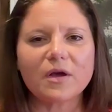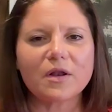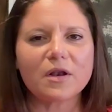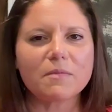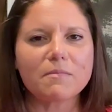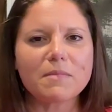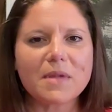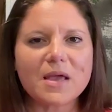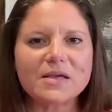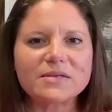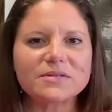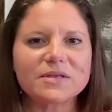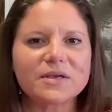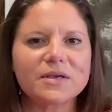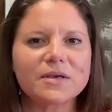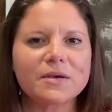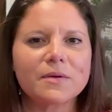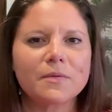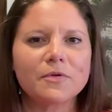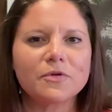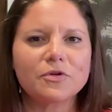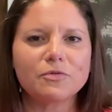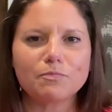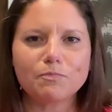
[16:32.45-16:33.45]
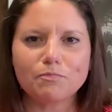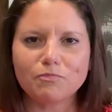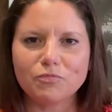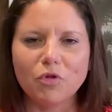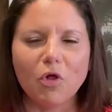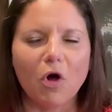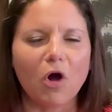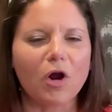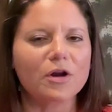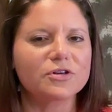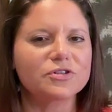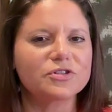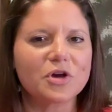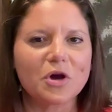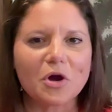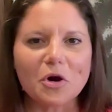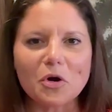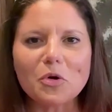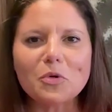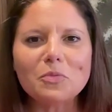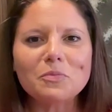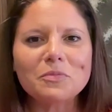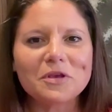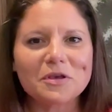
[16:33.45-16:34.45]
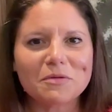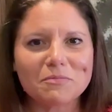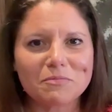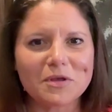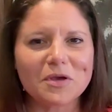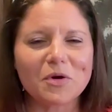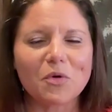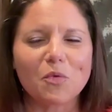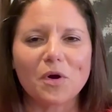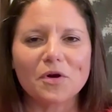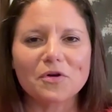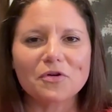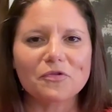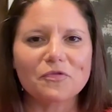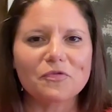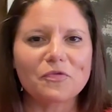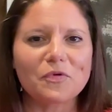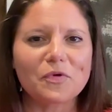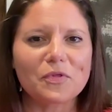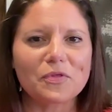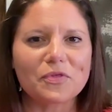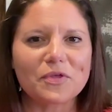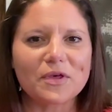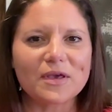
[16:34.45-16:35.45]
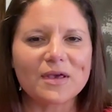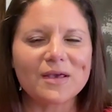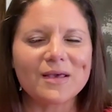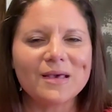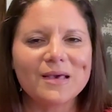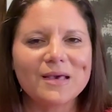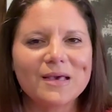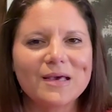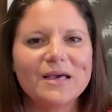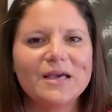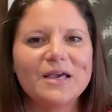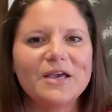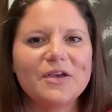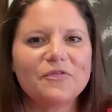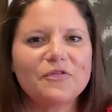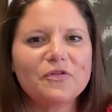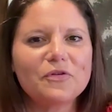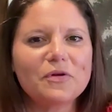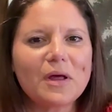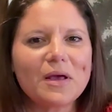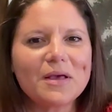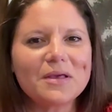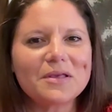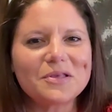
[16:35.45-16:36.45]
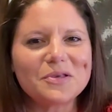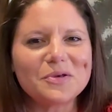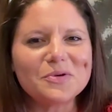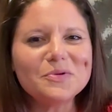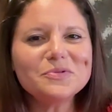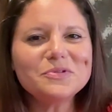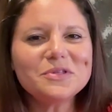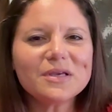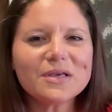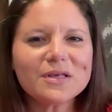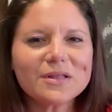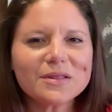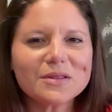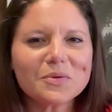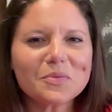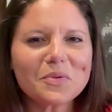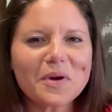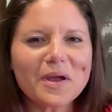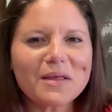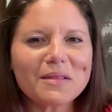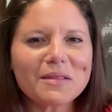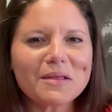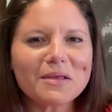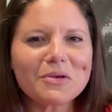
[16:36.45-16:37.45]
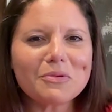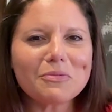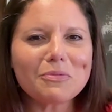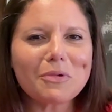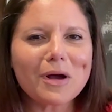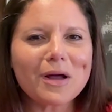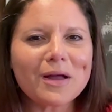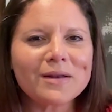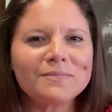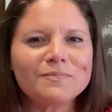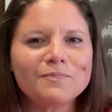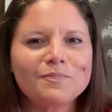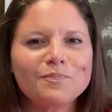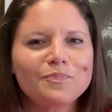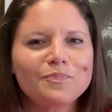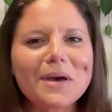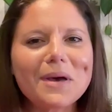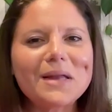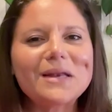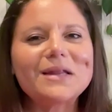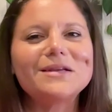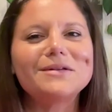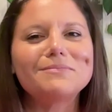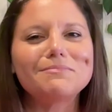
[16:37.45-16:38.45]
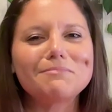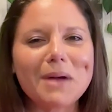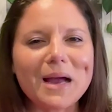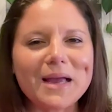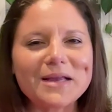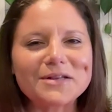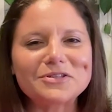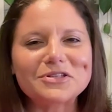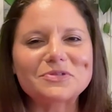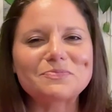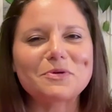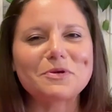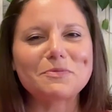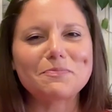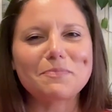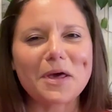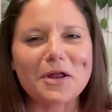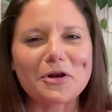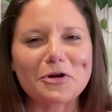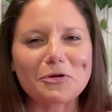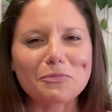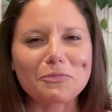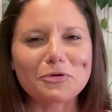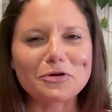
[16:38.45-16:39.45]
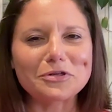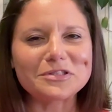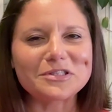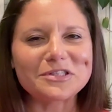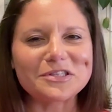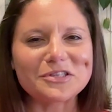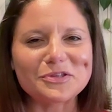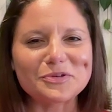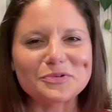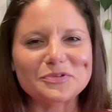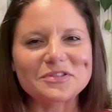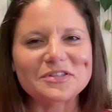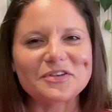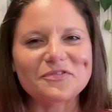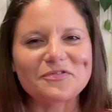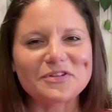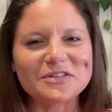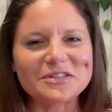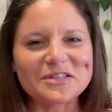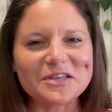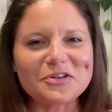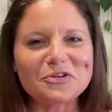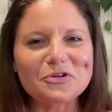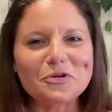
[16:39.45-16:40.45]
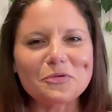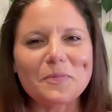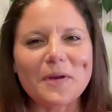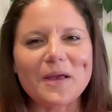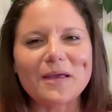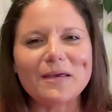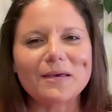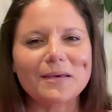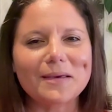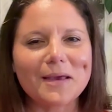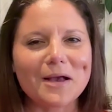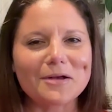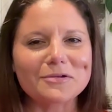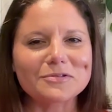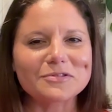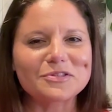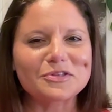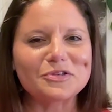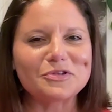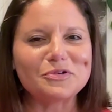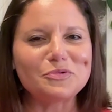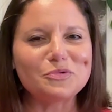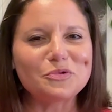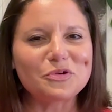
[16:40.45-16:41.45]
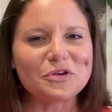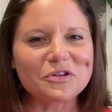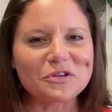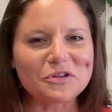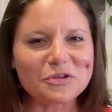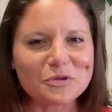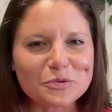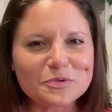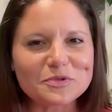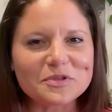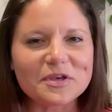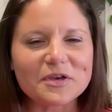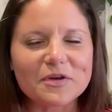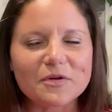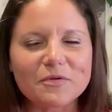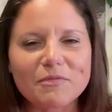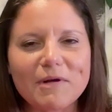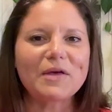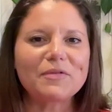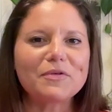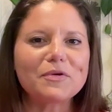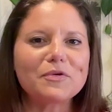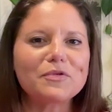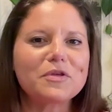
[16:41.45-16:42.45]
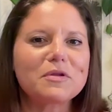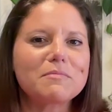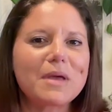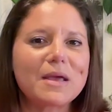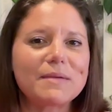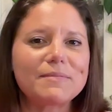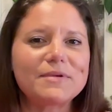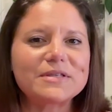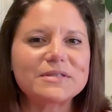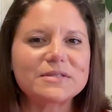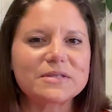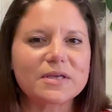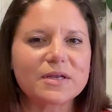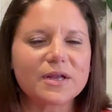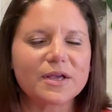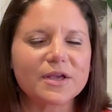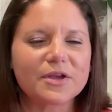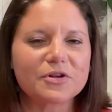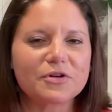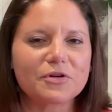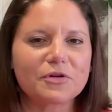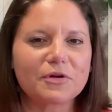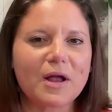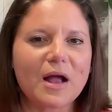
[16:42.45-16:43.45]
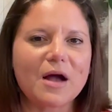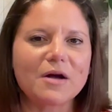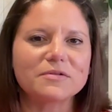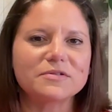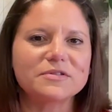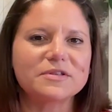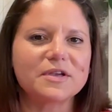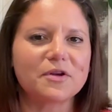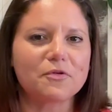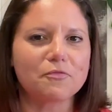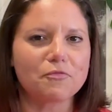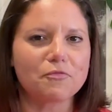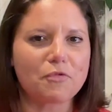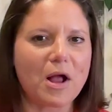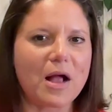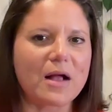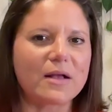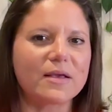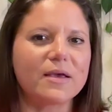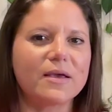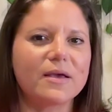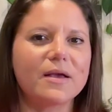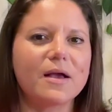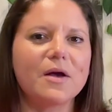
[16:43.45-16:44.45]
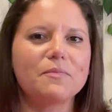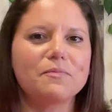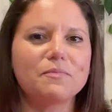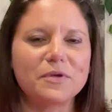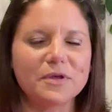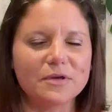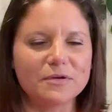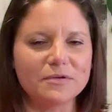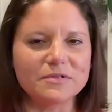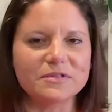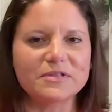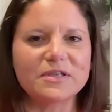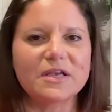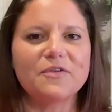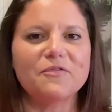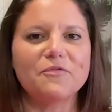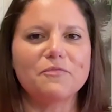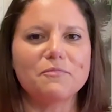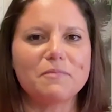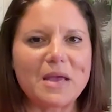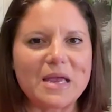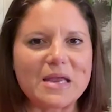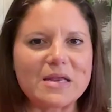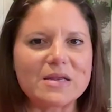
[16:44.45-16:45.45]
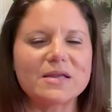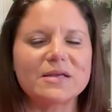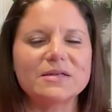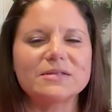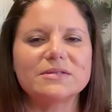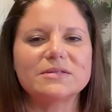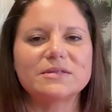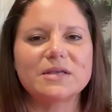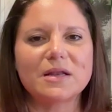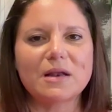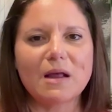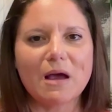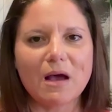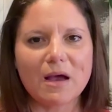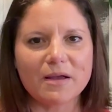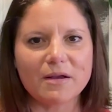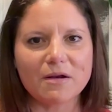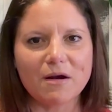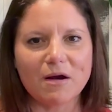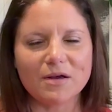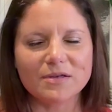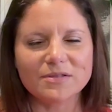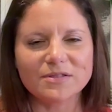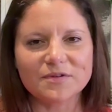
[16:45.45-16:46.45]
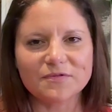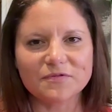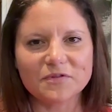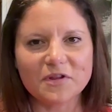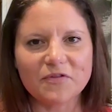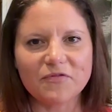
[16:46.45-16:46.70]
an amazing large home can be a wonderful thing, if you're not using it the way that you want, money might just be better put to use if it's in your bank account so you can use it, rather than maybe sitting in your house and racking up bills of maintenance and high costs of